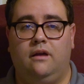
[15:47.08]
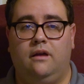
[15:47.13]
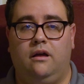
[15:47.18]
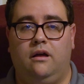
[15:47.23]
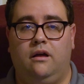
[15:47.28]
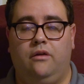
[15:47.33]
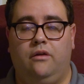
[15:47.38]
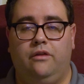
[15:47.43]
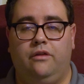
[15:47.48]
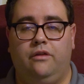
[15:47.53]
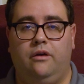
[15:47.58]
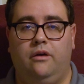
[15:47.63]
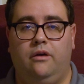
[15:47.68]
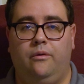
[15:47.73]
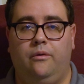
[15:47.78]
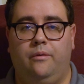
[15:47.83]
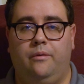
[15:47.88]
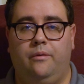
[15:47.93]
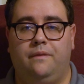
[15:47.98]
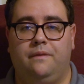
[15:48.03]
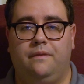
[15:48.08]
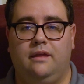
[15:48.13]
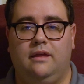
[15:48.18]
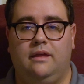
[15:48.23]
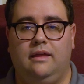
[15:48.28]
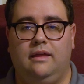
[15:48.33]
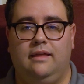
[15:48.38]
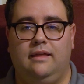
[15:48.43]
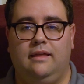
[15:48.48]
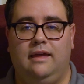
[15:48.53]
Although
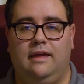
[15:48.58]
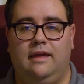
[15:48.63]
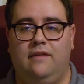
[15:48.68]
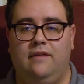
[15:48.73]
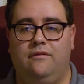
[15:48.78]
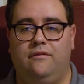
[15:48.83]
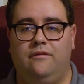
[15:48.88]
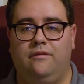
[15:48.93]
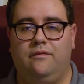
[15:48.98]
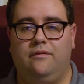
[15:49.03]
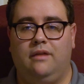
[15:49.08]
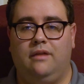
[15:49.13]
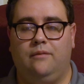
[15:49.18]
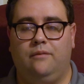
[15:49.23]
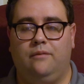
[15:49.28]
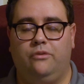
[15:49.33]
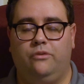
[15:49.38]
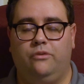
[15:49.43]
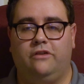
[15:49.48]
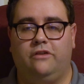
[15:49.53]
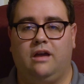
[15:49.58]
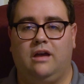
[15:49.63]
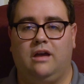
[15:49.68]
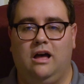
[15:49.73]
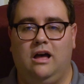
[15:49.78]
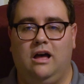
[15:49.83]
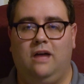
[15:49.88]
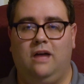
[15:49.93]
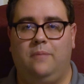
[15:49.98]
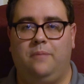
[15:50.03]
he was in
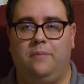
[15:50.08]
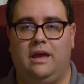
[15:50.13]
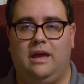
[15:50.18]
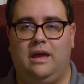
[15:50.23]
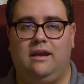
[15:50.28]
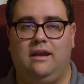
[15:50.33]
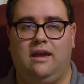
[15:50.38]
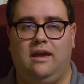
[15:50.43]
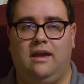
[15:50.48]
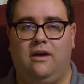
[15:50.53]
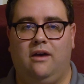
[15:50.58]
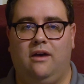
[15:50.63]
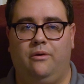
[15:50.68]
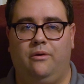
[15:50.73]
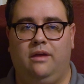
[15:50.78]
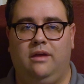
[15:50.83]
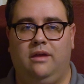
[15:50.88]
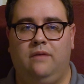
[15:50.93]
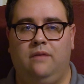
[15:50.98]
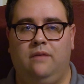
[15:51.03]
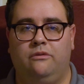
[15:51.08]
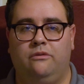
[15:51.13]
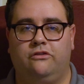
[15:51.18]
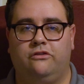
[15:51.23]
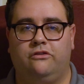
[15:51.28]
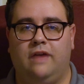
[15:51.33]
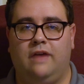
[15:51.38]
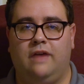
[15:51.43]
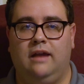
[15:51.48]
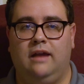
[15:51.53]
combat now, he was
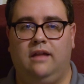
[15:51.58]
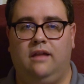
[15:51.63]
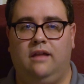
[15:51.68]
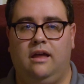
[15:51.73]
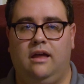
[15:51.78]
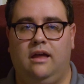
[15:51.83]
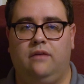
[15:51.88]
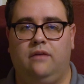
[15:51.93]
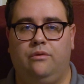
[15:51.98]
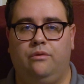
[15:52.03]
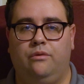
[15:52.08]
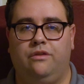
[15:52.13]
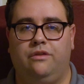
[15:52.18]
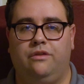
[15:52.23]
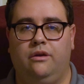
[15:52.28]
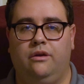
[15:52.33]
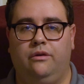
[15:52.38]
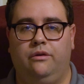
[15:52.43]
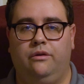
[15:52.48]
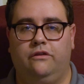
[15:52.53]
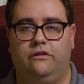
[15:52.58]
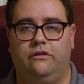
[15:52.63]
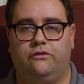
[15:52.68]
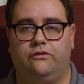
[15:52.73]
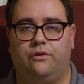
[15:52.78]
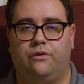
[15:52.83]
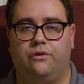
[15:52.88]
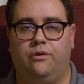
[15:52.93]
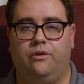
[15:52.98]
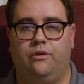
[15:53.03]
sidelined with illness
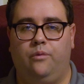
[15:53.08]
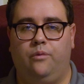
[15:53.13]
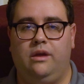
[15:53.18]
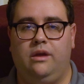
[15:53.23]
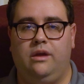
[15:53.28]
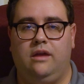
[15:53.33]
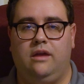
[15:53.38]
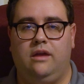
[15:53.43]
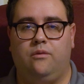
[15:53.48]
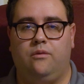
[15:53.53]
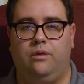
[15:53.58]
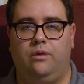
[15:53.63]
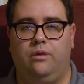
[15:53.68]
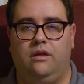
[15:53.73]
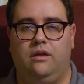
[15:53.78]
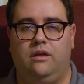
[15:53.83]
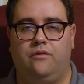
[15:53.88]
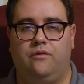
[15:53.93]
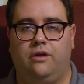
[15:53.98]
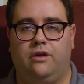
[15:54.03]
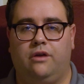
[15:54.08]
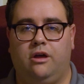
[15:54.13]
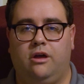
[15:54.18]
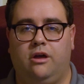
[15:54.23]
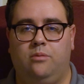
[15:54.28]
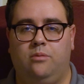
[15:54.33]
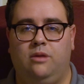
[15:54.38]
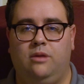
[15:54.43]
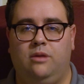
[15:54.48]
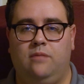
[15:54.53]
for a week whenever
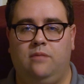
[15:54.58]
Company